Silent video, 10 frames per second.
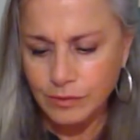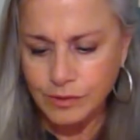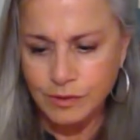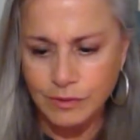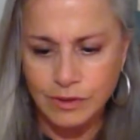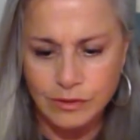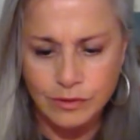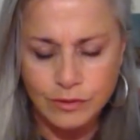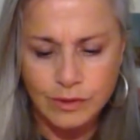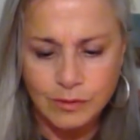surrendered
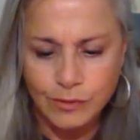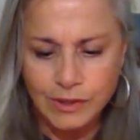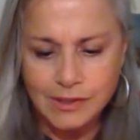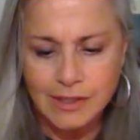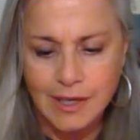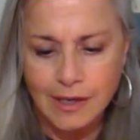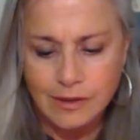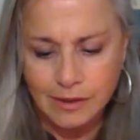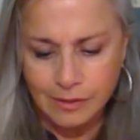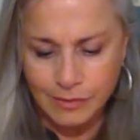to, and what is the outcome.